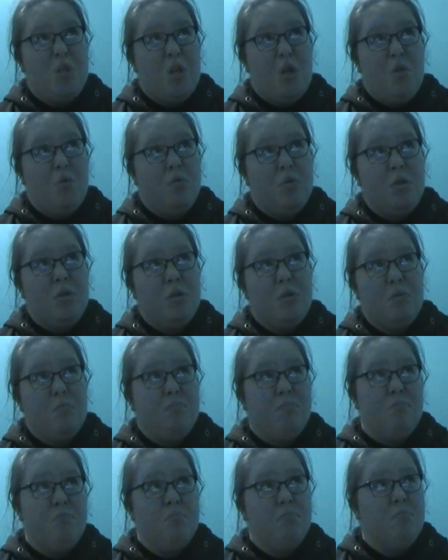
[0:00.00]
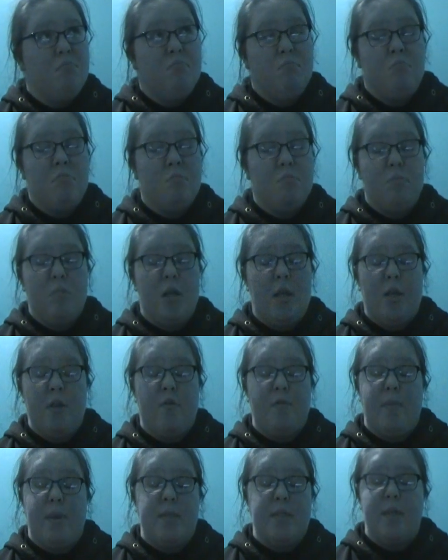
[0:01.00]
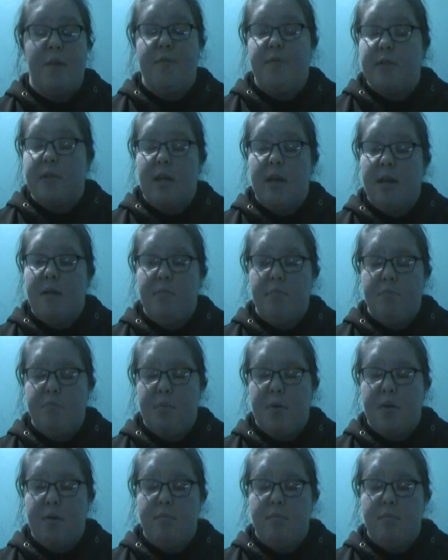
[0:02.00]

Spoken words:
don't think of myself as that,